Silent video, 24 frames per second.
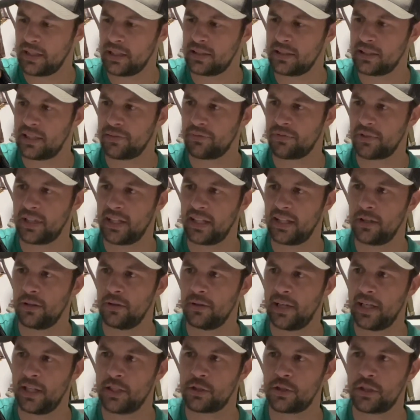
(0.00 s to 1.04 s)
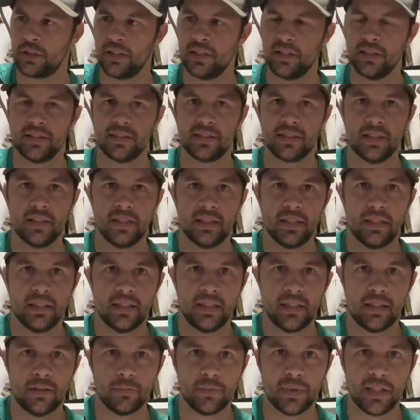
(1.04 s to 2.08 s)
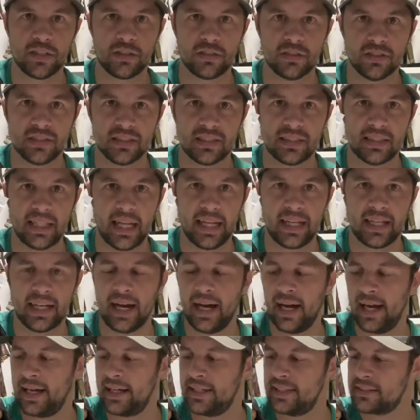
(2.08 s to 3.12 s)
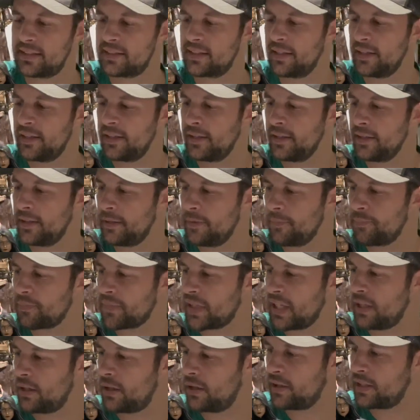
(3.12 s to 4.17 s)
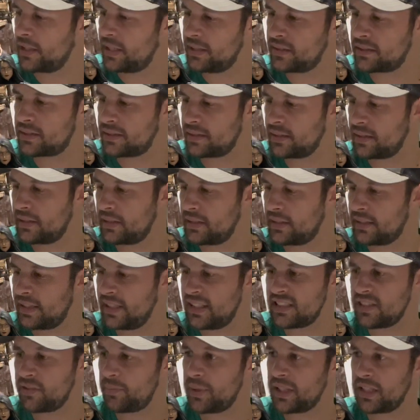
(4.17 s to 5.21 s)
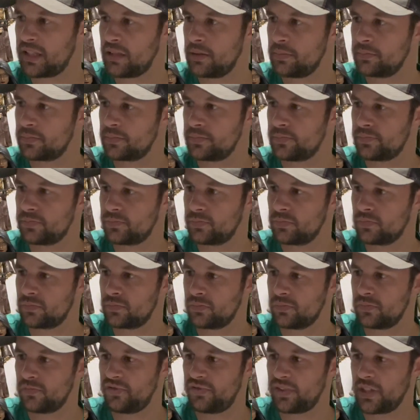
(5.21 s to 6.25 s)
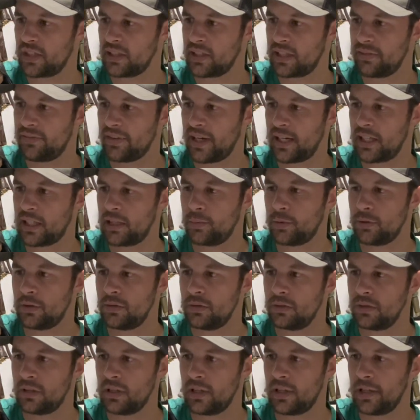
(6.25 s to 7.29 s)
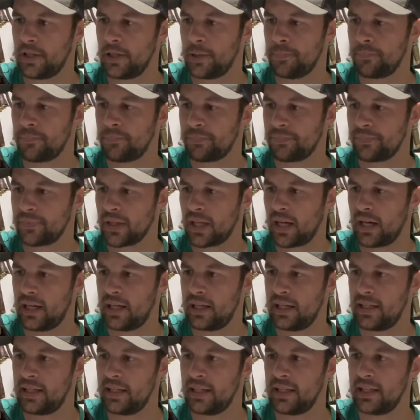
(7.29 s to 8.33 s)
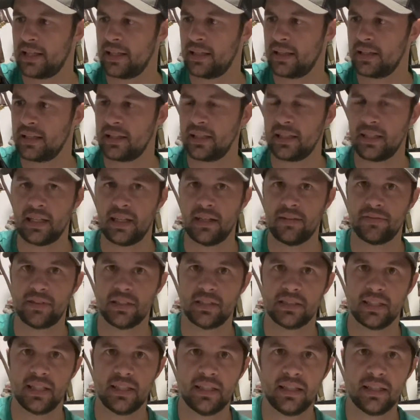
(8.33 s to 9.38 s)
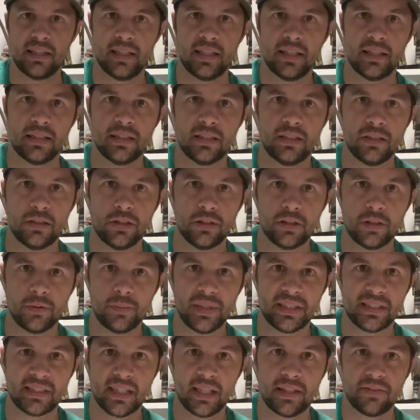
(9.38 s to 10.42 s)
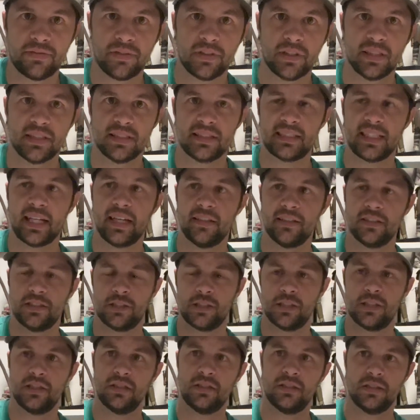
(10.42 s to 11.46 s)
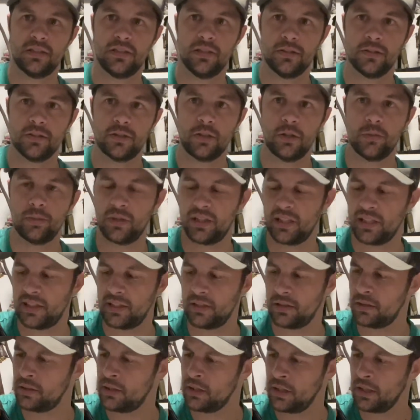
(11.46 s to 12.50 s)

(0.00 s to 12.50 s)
different iterations. Original Snake Eyes. And these have become fairly valuable. If there's anything, to be said for nostalgia, Cobra Eel,